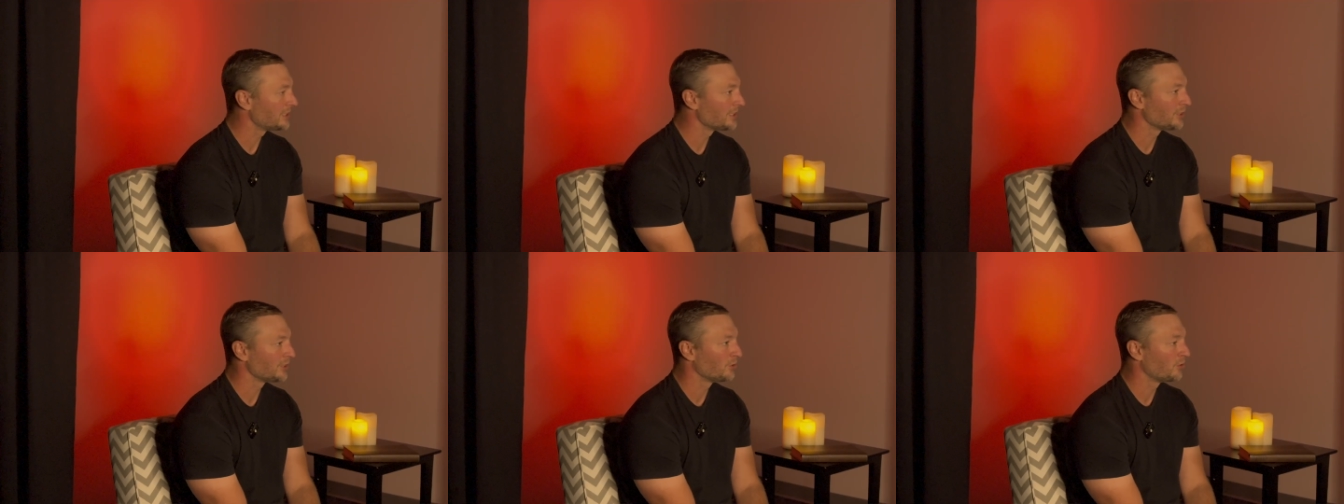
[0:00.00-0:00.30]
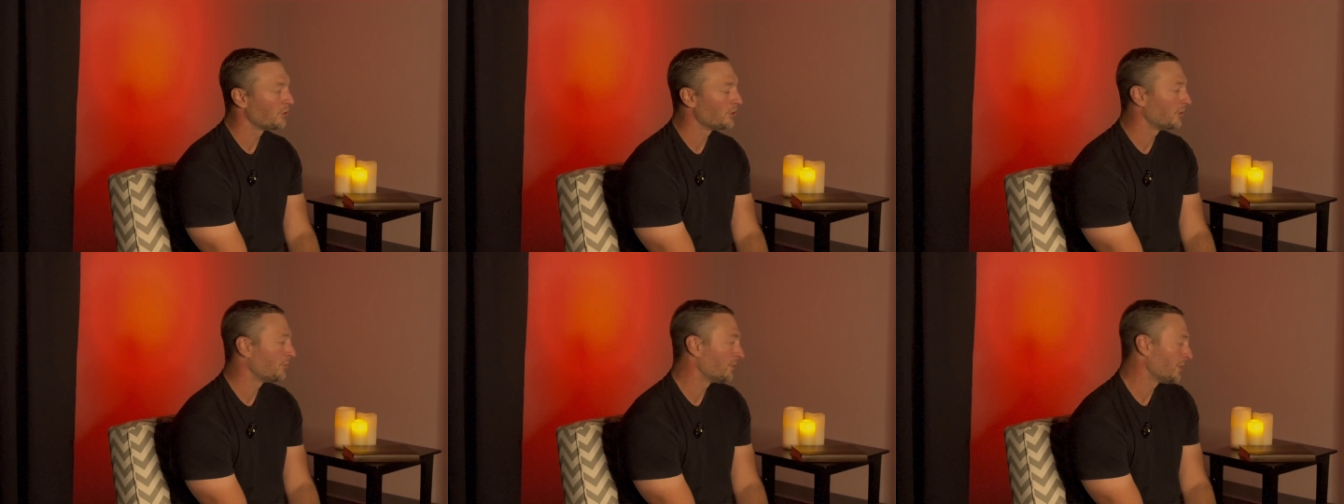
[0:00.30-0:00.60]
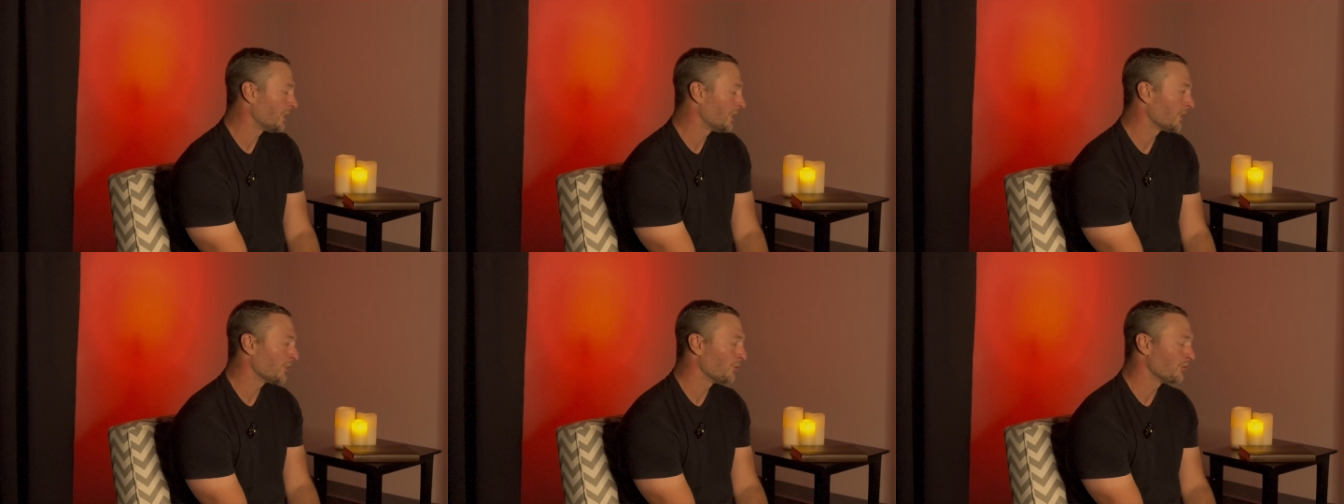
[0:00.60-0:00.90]
the Lord. We're
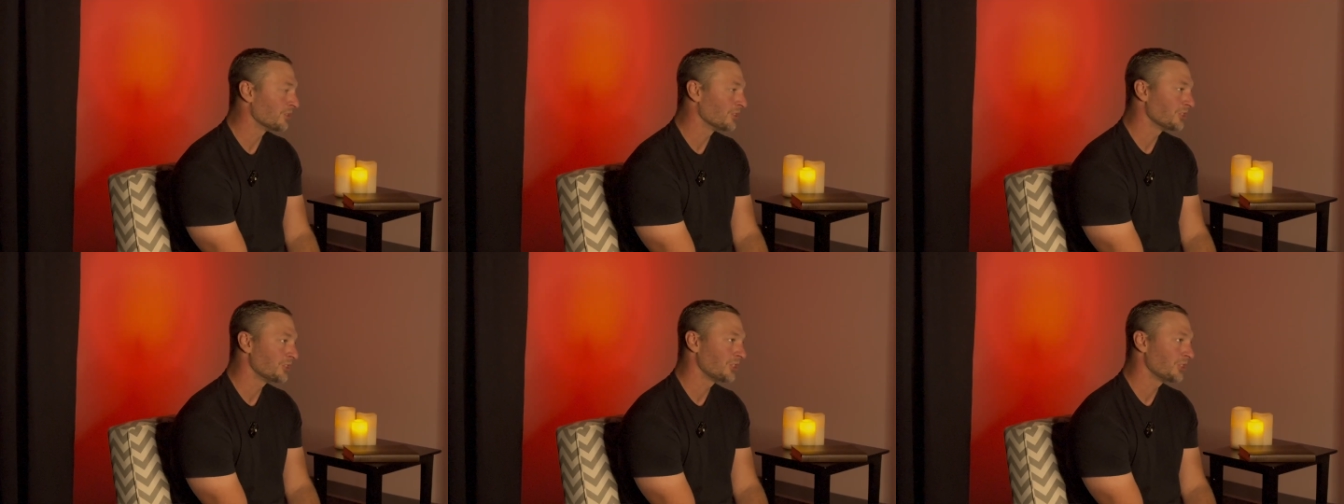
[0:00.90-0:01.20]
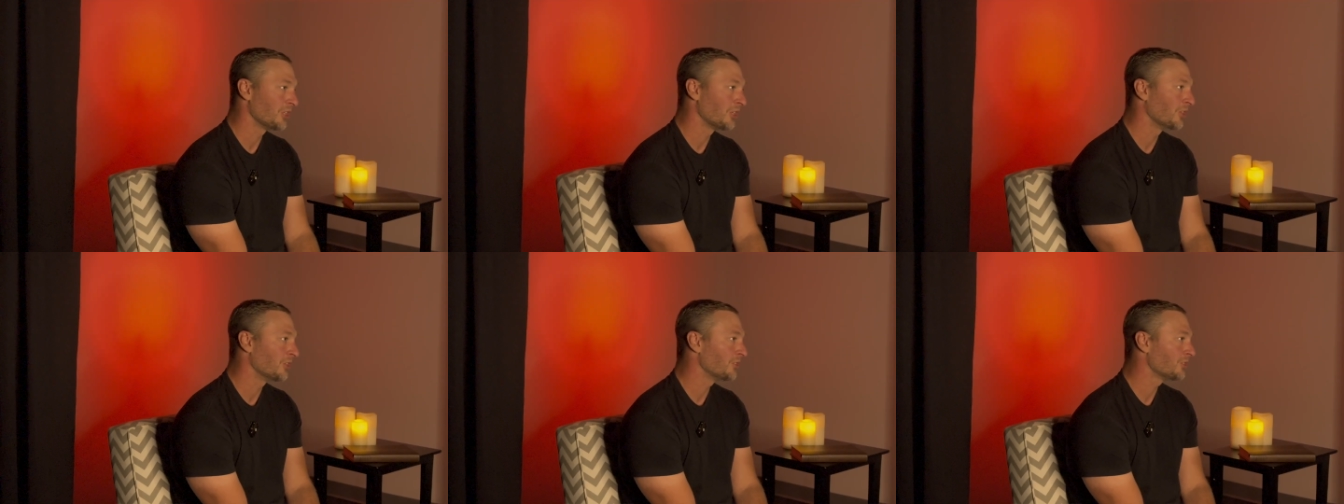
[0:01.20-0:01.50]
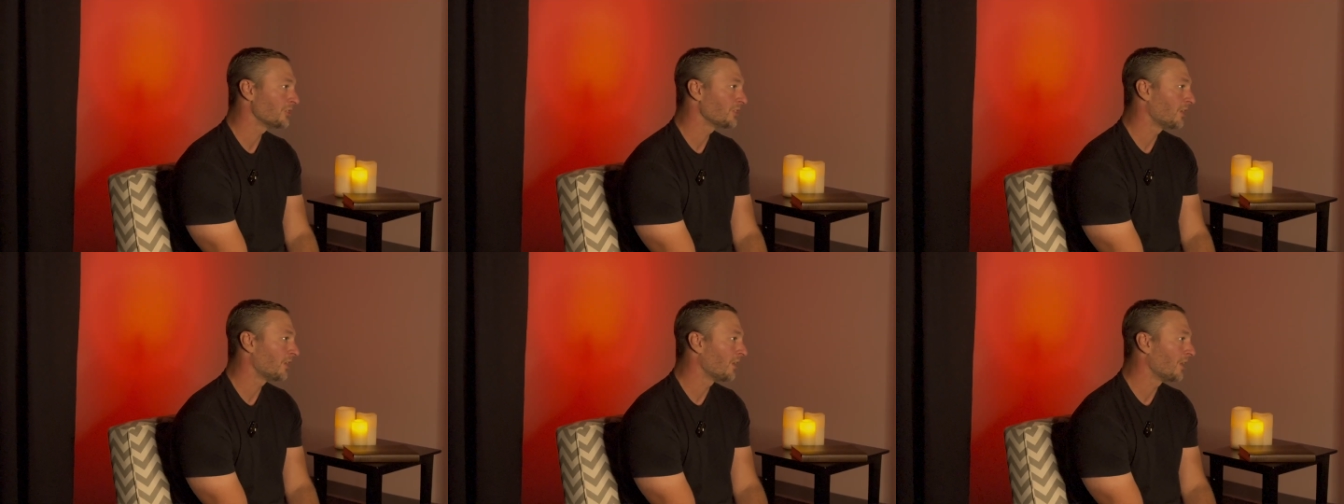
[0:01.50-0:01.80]
not going to church.
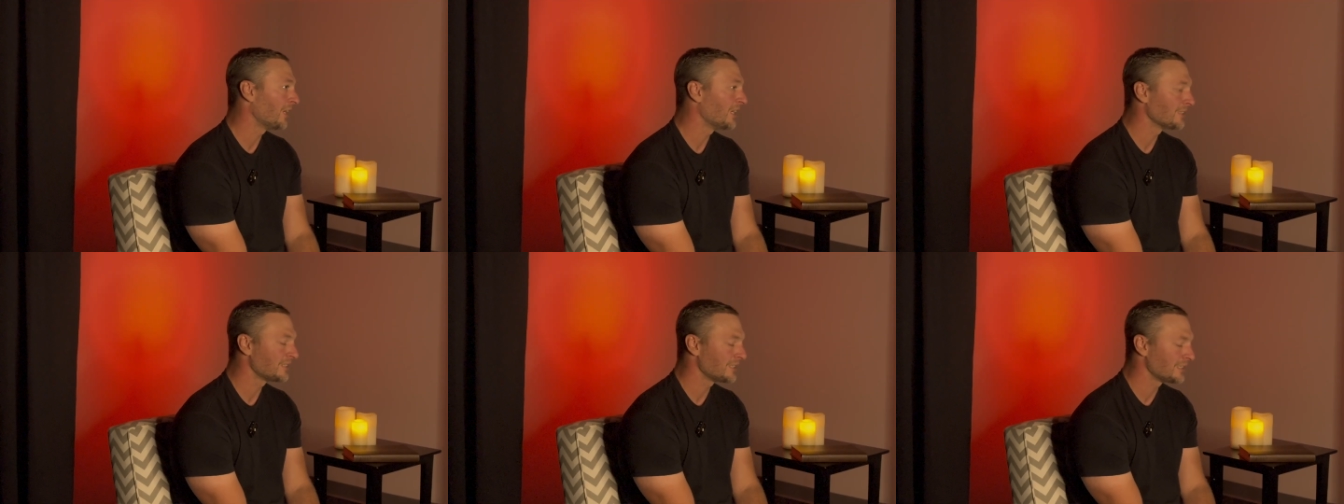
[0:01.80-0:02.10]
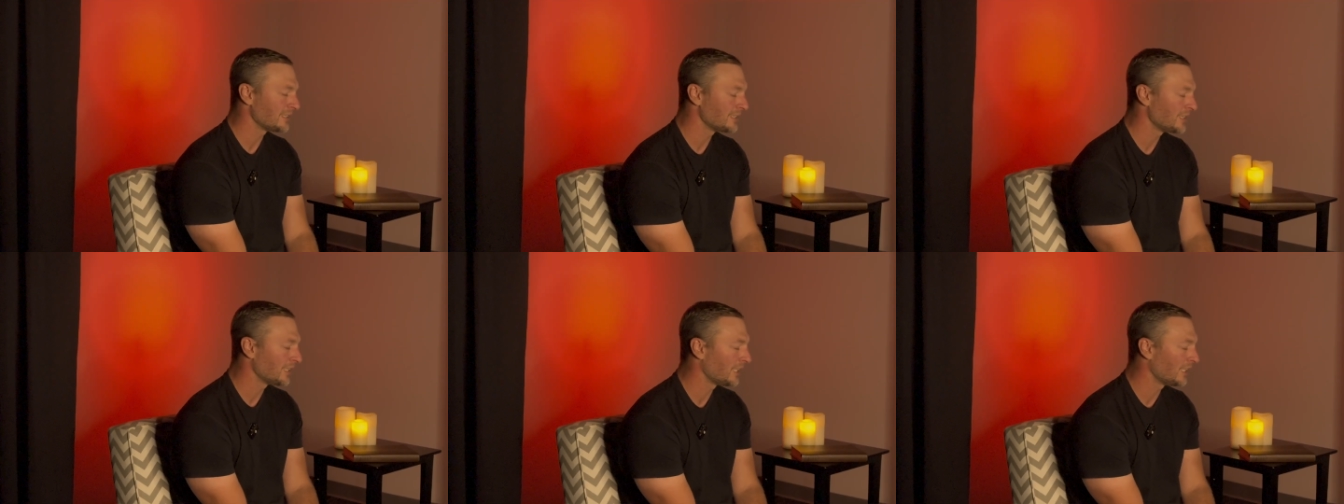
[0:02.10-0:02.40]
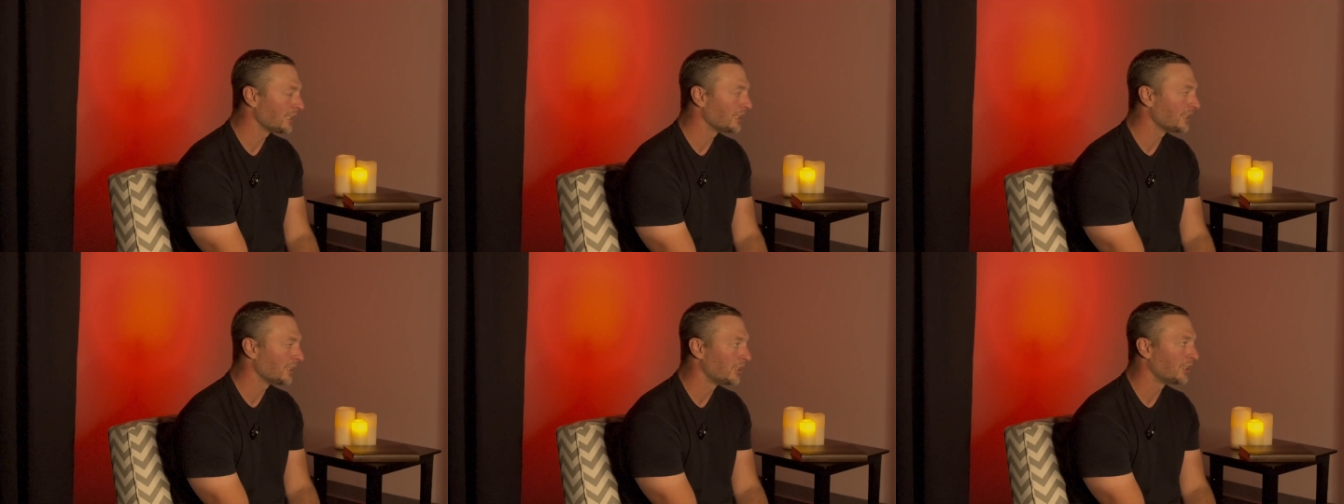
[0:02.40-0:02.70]
Our house is not
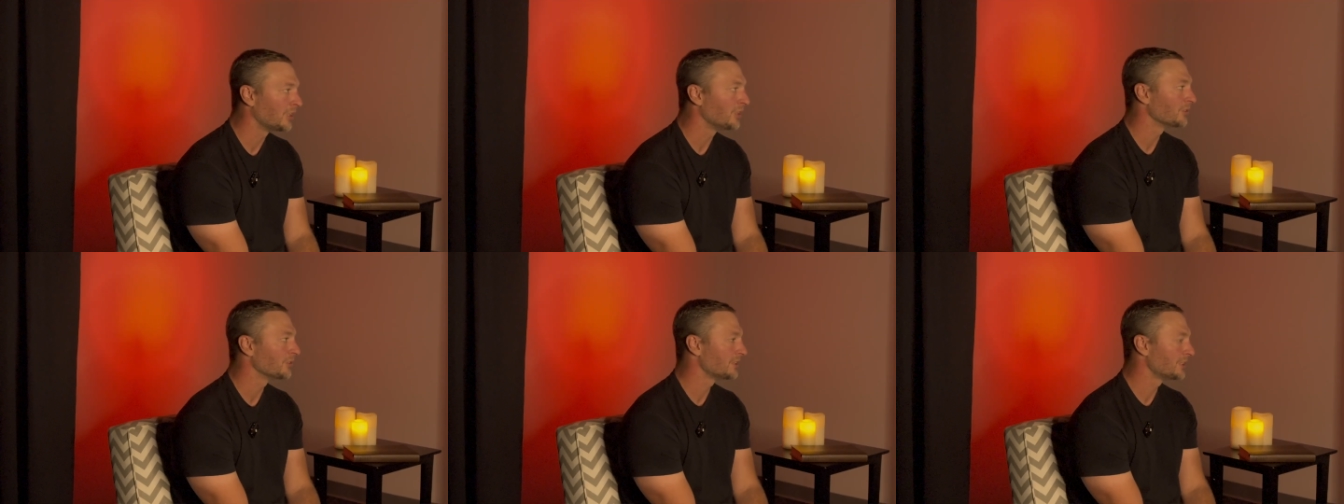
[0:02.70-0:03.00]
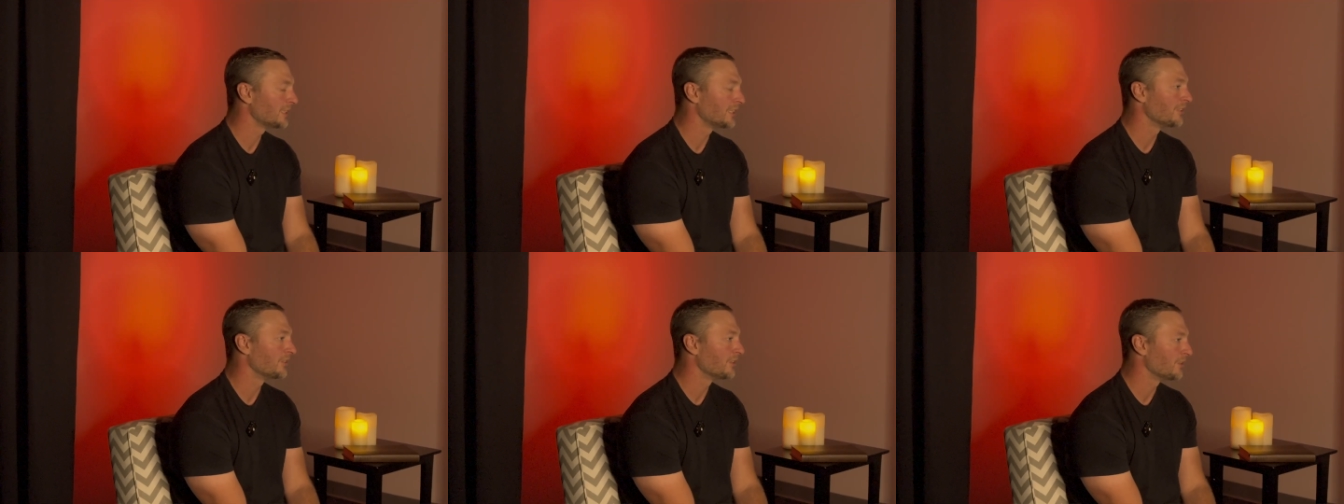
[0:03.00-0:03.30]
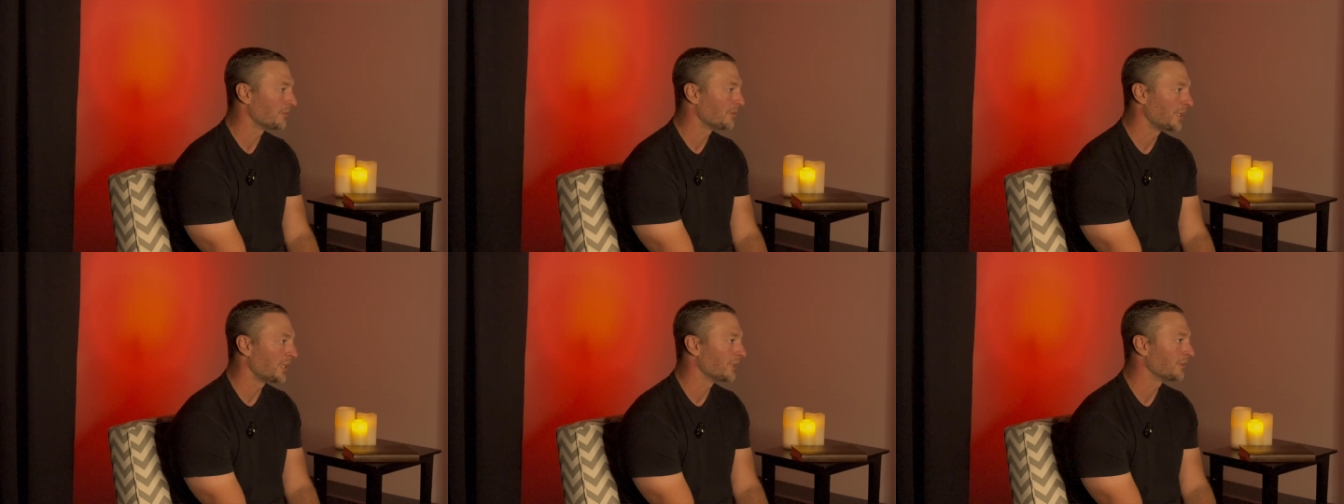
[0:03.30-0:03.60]
at all centered
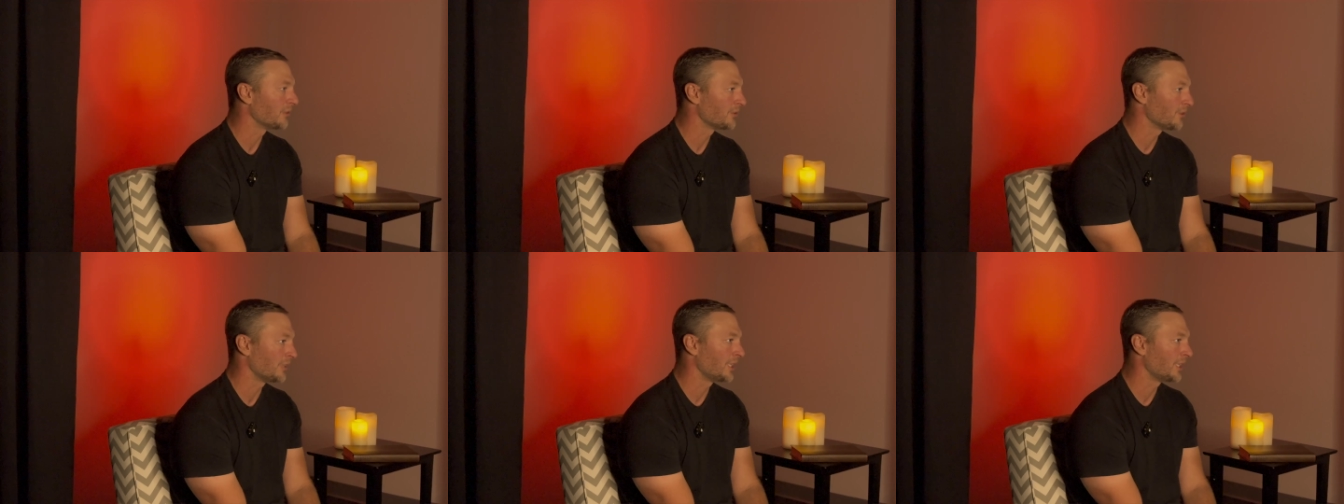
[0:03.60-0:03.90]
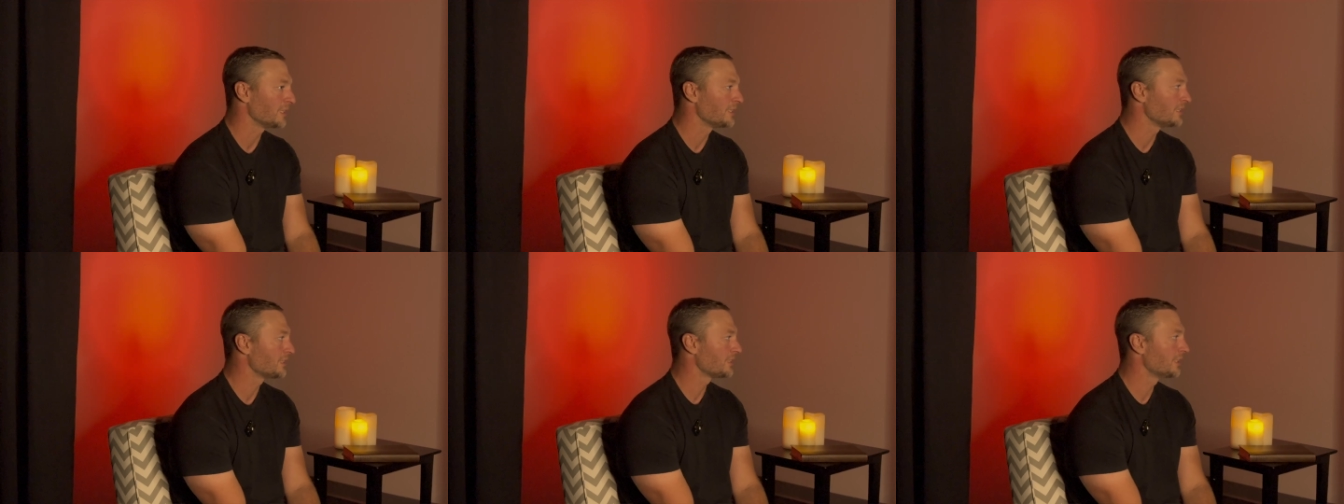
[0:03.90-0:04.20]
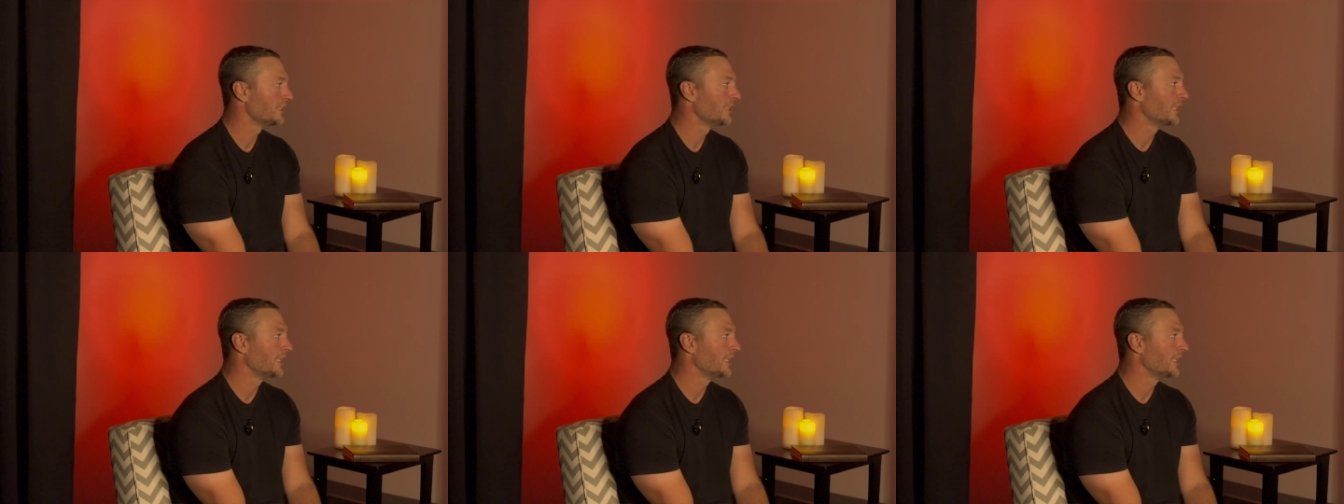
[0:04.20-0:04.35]
around Christ.